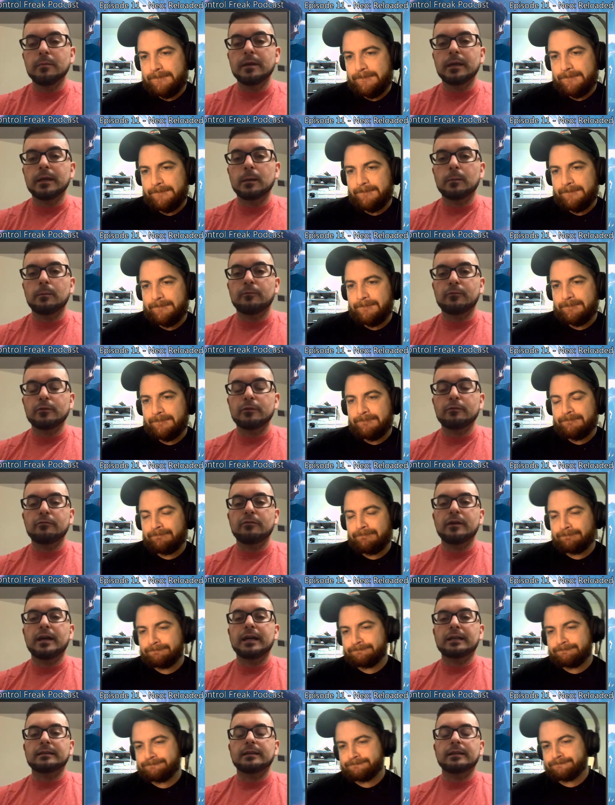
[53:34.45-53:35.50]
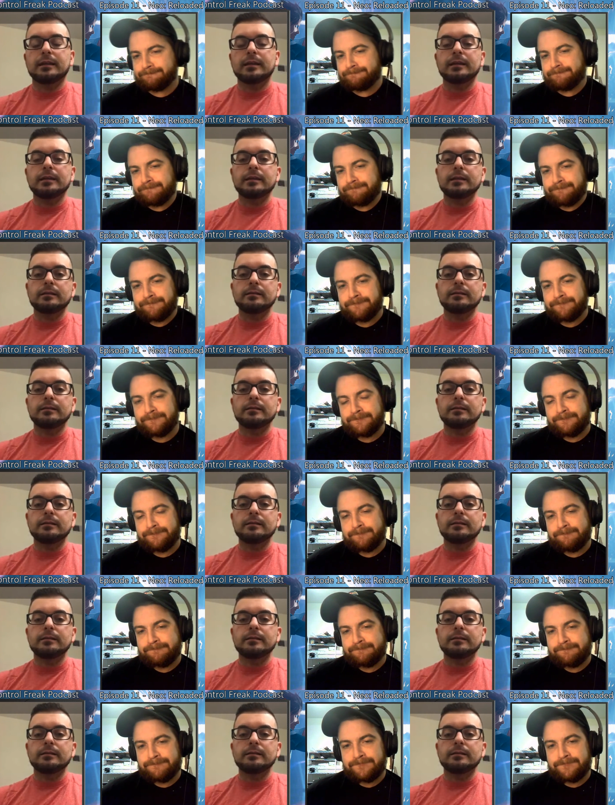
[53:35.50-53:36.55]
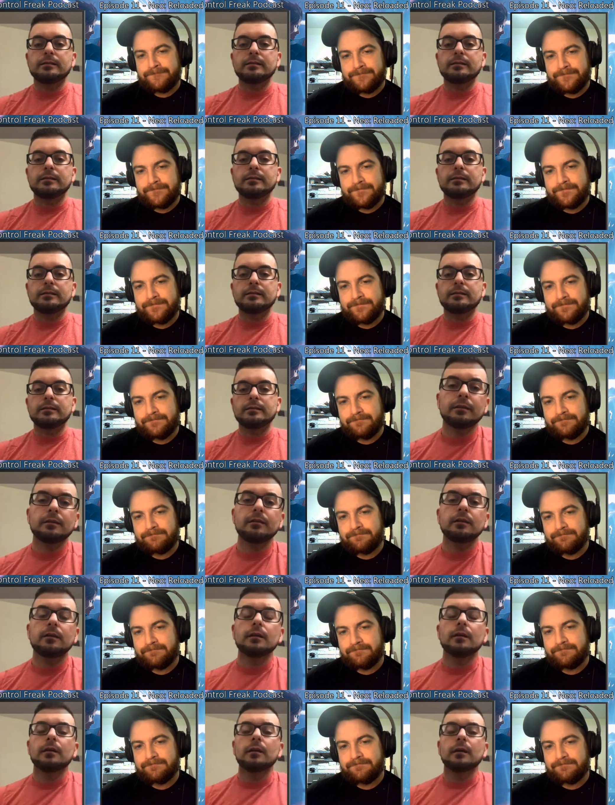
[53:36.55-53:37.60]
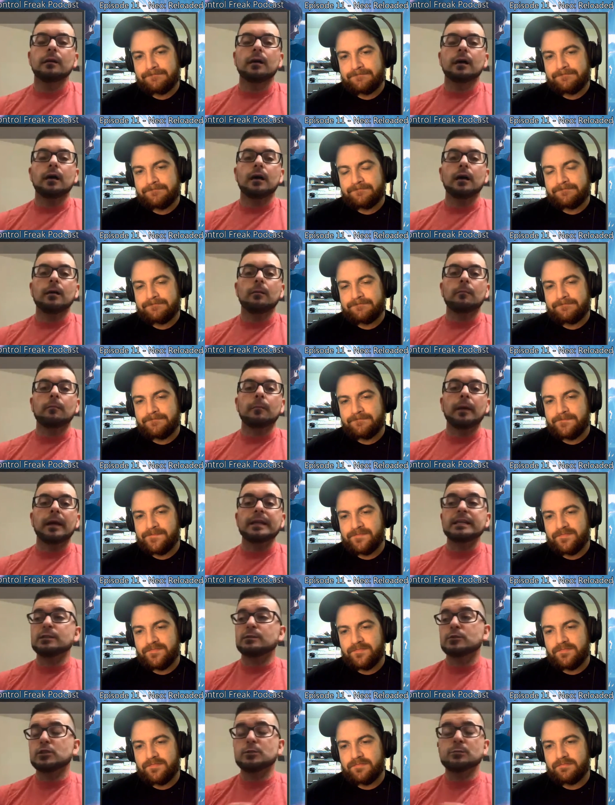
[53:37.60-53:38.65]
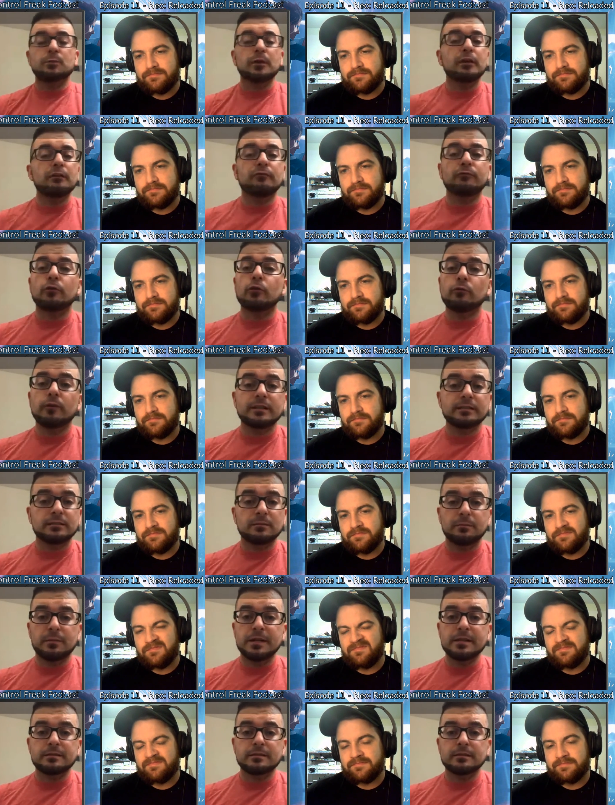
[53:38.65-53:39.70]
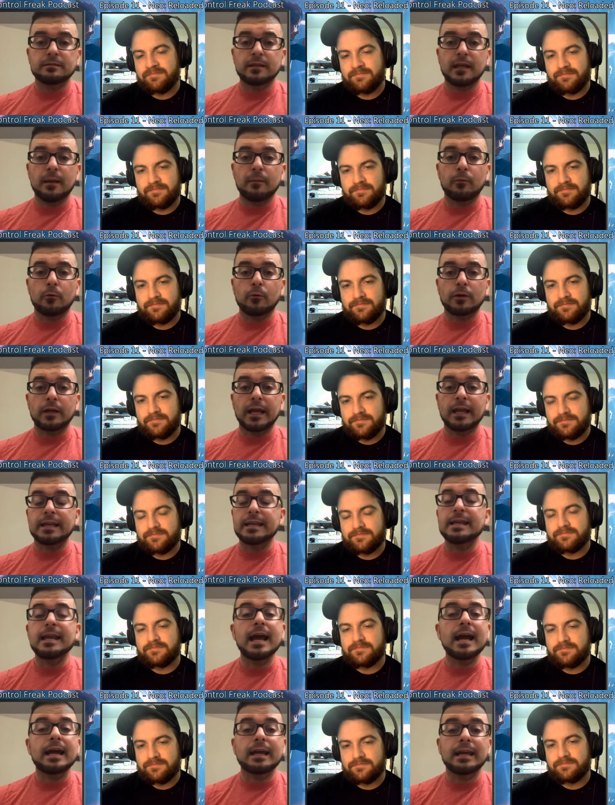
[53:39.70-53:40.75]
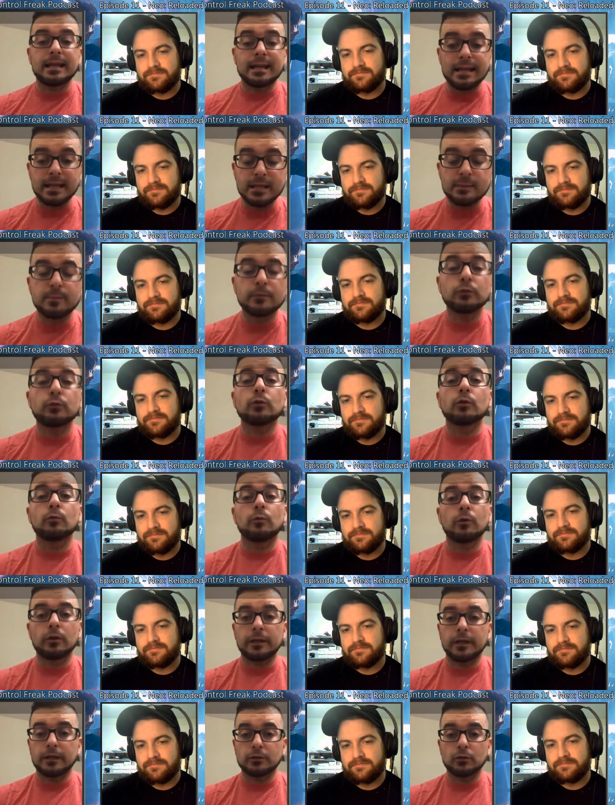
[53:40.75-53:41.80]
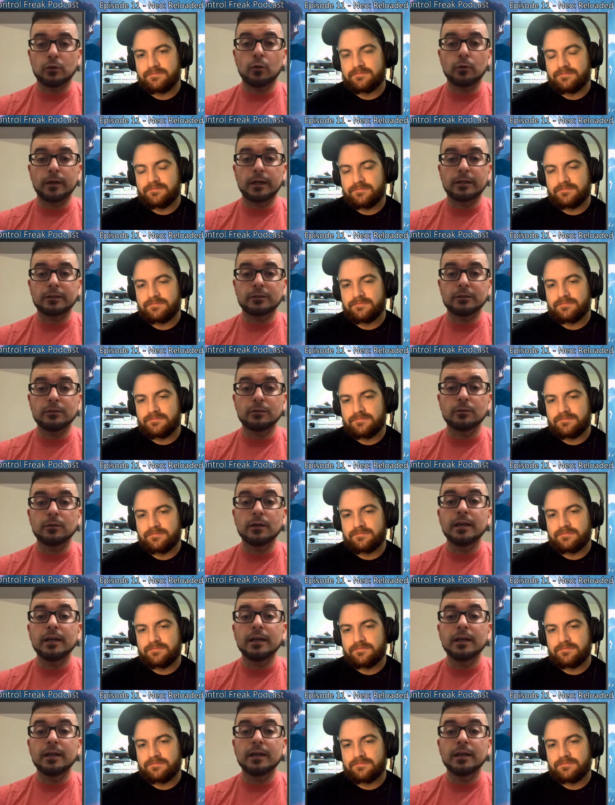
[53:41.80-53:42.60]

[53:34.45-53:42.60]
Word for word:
Speaker 1: make up for the fact that he does not have the Surgical main, and he's just playing 4 Rest in Peace in the sideboard, and he's been doing well against Hogaak too.